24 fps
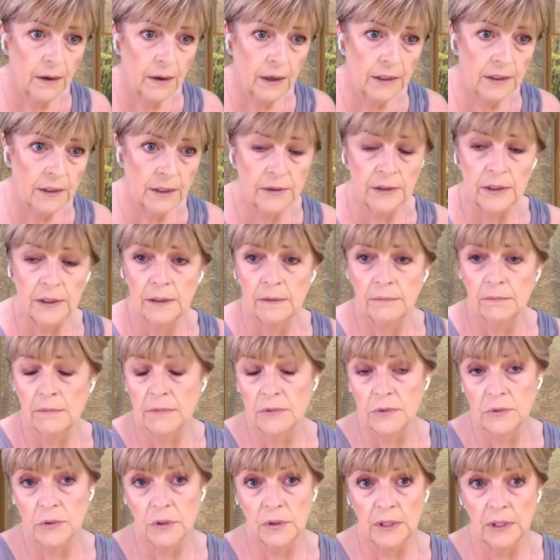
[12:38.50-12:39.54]
Another
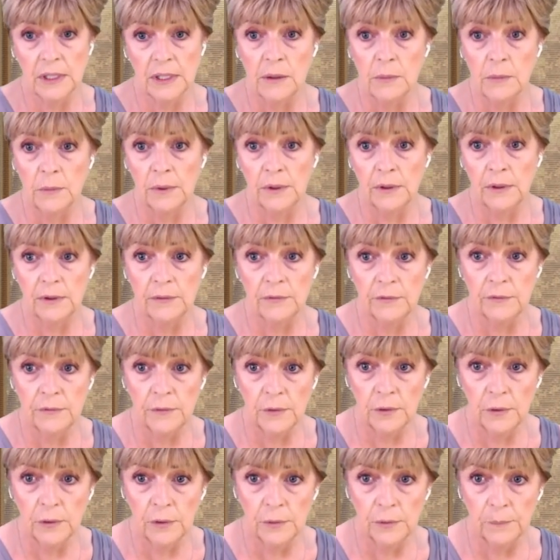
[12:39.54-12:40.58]
sort of key word
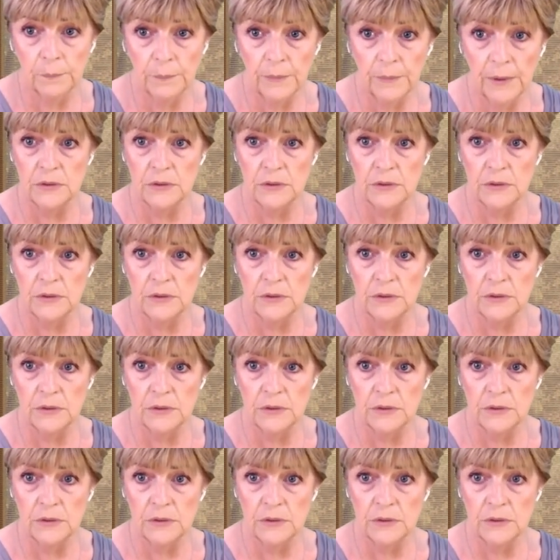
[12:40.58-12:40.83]
for